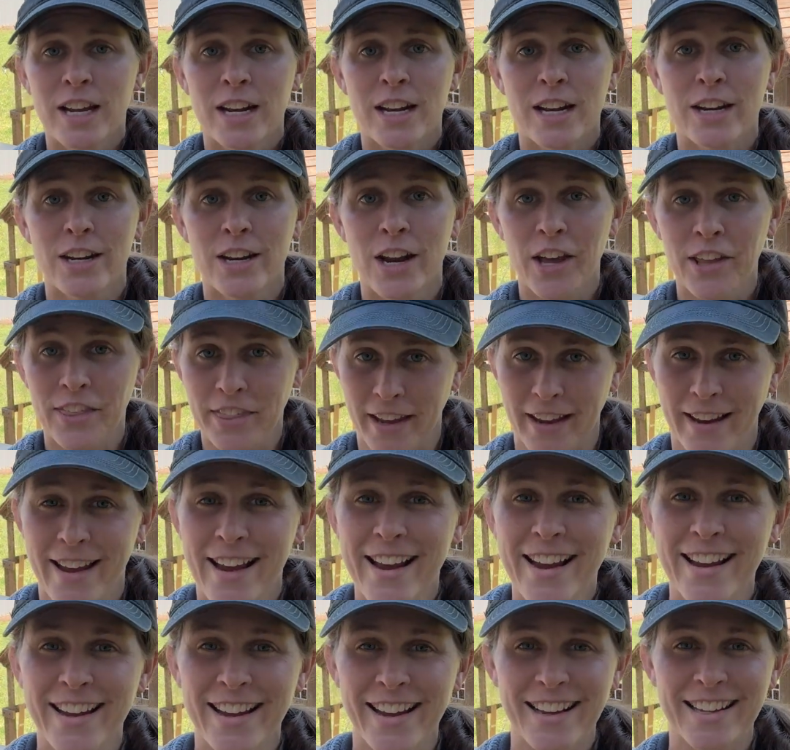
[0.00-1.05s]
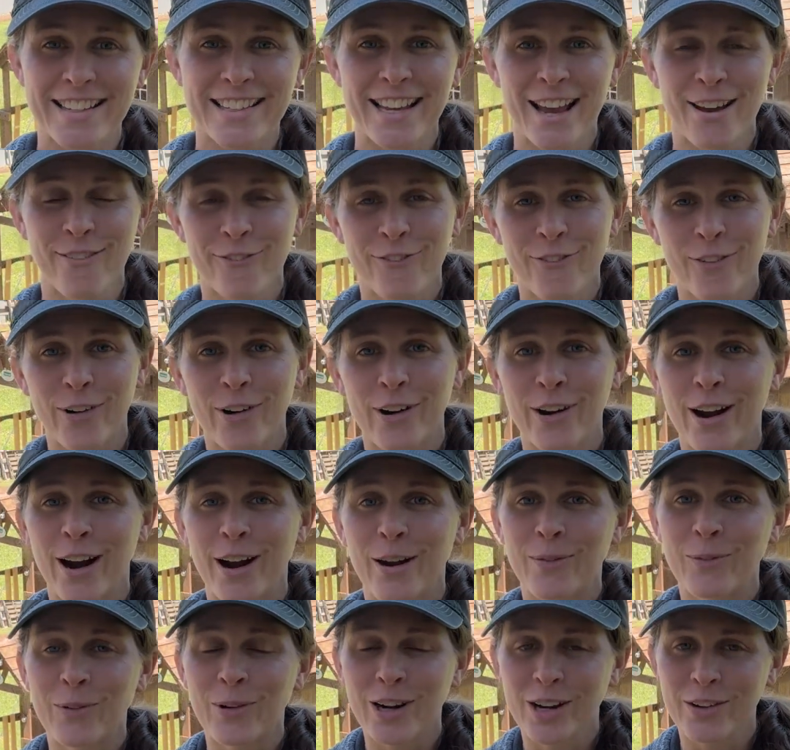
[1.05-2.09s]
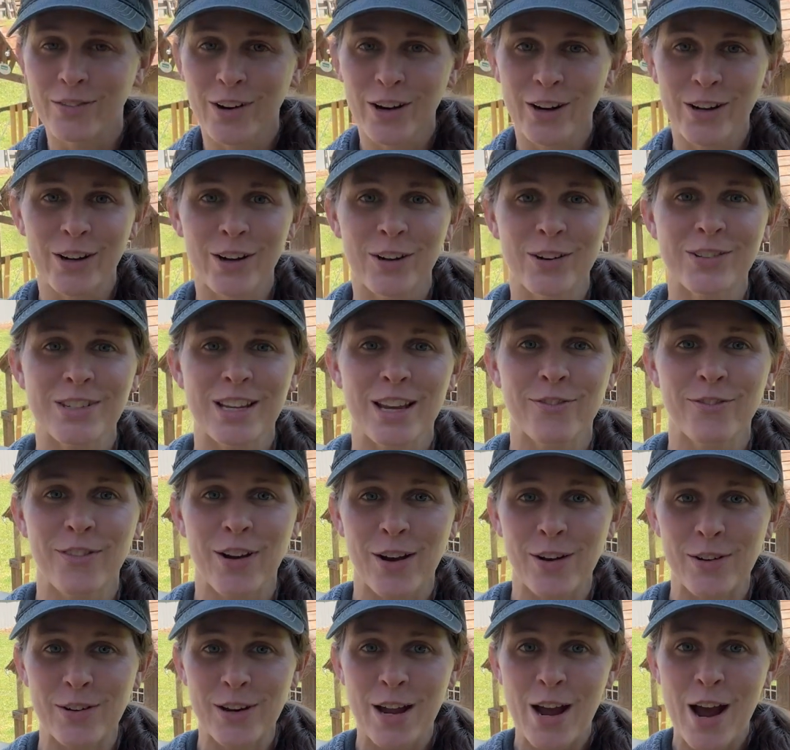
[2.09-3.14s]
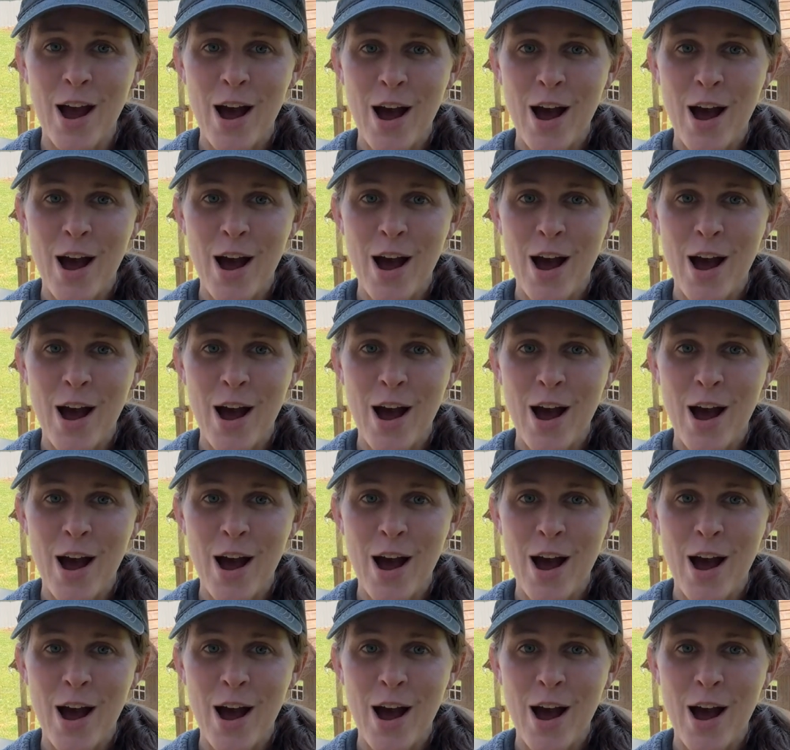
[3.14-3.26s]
nothing except for on one of our goats, I found